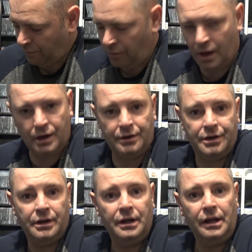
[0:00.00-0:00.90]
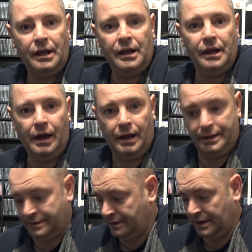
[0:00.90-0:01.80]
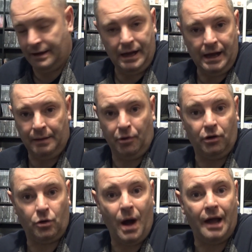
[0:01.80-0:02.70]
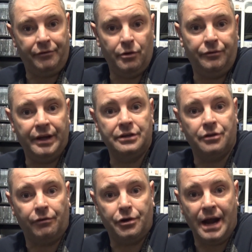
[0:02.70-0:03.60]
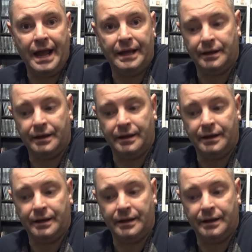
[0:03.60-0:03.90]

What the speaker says: And I bought quite a few things off Craig.